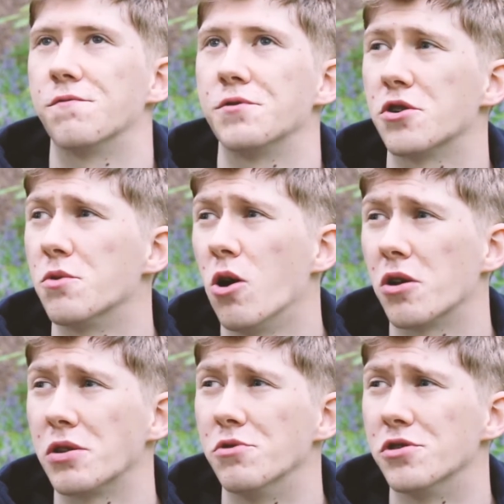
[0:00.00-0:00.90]
If we go
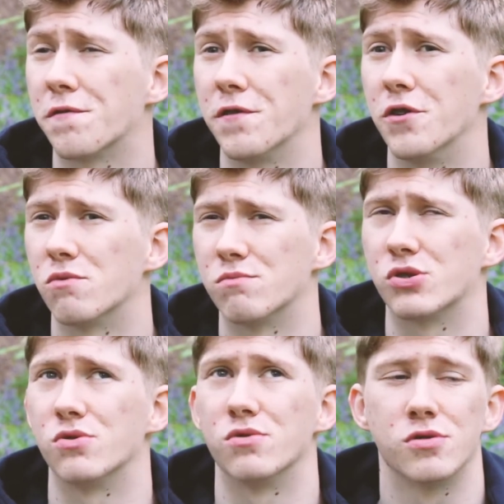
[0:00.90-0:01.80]
Hollywood
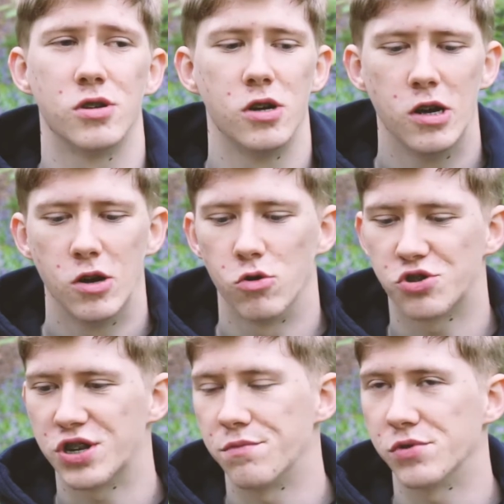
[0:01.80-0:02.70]
films or
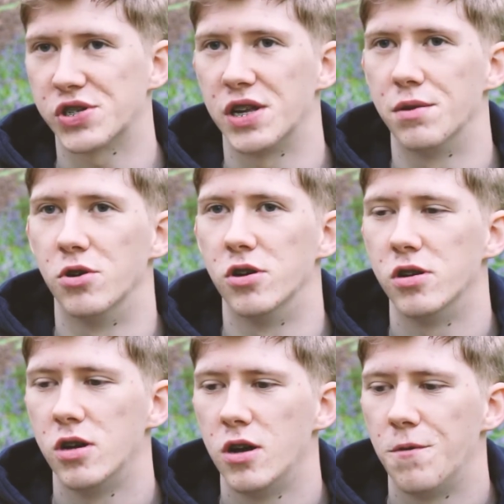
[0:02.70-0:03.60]
or general
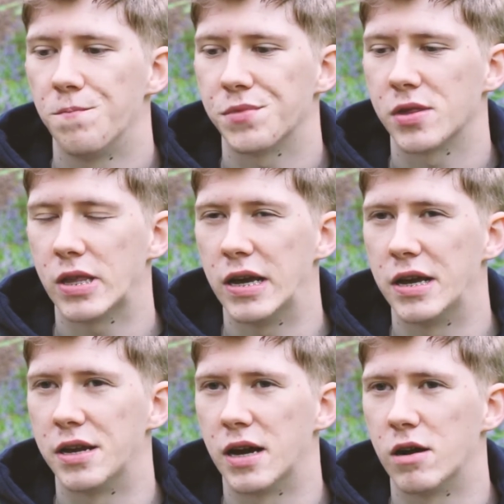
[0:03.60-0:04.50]
cinema,
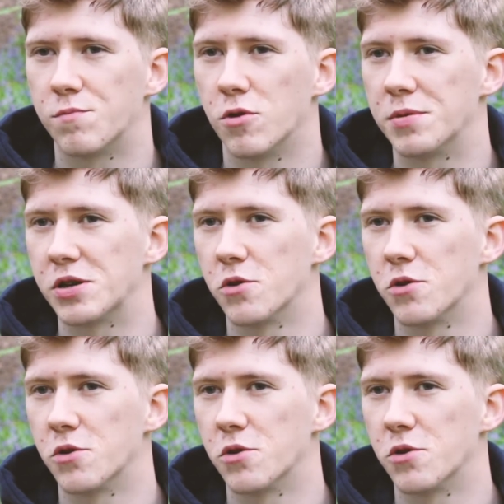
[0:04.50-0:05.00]
then I'd probably